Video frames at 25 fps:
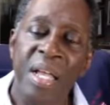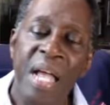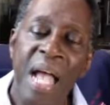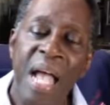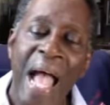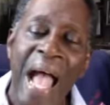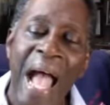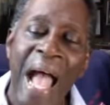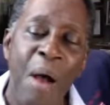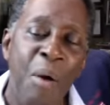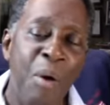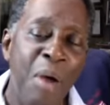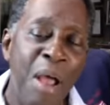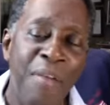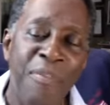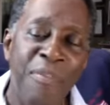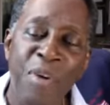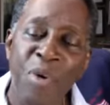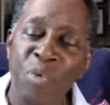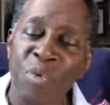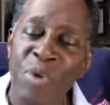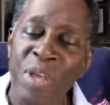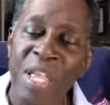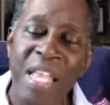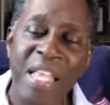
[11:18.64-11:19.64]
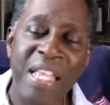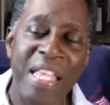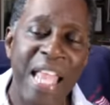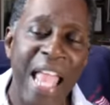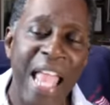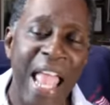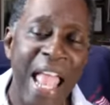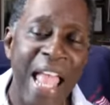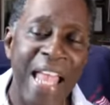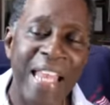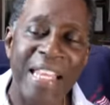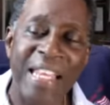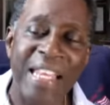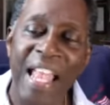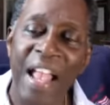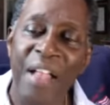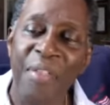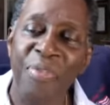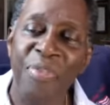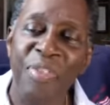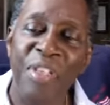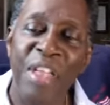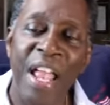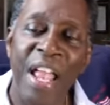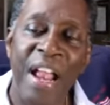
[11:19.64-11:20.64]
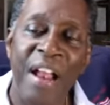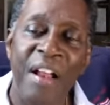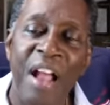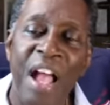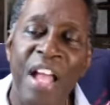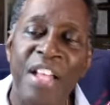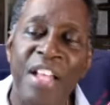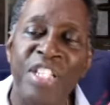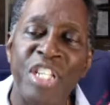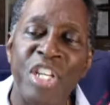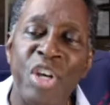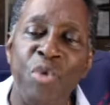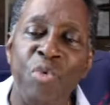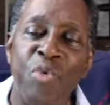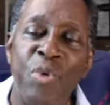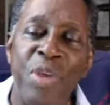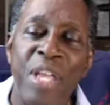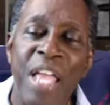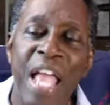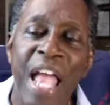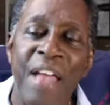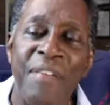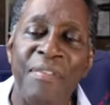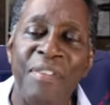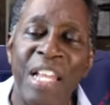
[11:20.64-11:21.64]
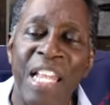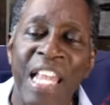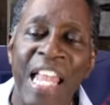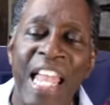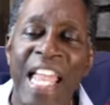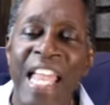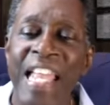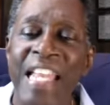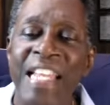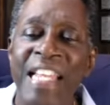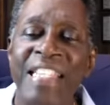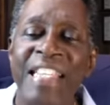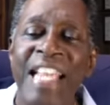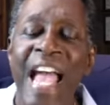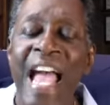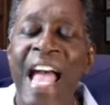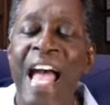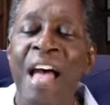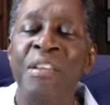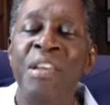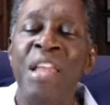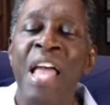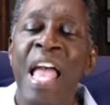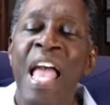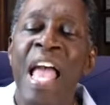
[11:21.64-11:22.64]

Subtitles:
However, we can't get there until we have laid down